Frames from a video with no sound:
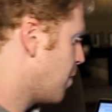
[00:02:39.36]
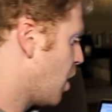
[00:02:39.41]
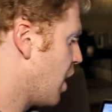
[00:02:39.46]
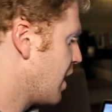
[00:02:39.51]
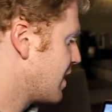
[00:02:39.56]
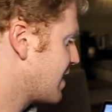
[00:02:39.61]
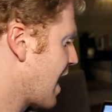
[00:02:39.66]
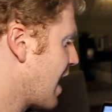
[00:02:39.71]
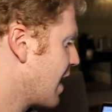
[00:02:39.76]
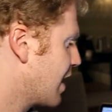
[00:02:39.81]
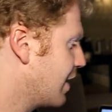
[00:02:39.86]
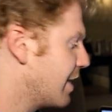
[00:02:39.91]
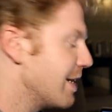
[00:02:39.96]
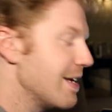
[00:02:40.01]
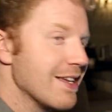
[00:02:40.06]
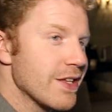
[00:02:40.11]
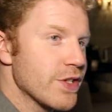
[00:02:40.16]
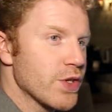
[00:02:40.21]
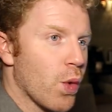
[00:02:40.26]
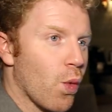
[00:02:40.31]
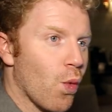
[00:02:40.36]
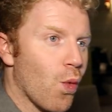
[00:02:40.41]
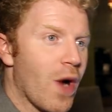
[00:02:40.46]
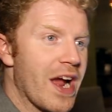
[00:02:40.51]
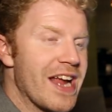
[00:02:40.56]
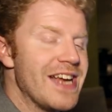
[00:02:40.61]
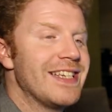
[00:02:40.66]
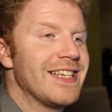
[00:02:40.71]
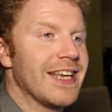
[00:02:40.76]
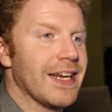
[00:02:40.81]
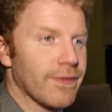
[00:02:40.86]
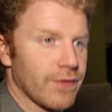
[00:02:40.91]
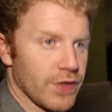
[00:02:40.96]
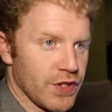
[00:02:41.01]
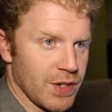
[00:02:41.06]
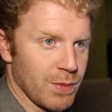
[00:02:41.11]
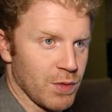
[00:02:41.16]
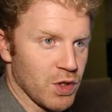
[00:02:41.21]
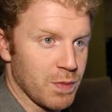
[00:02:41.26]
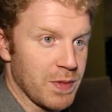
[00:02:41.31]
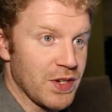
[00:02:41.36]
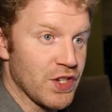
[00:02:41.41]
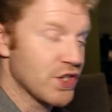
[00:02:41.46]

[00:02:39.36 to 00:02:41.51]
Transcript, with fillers: my attacker is waiting for someone to be